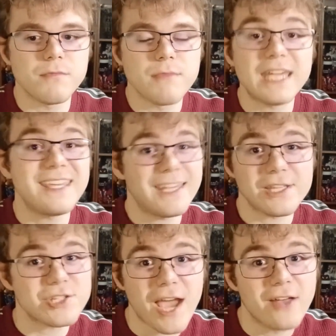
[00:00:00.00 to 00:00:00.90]
making
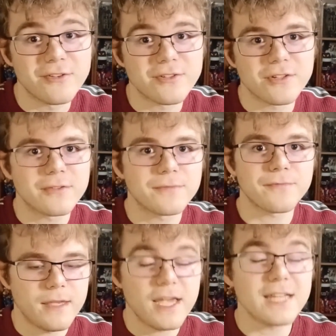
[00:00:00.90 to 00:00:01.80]
it challenging.
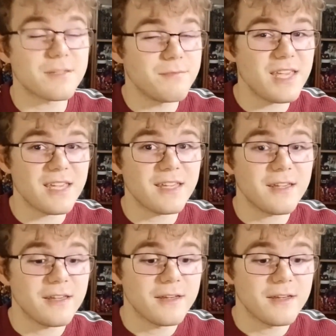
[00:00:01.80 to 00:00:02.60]
And to me,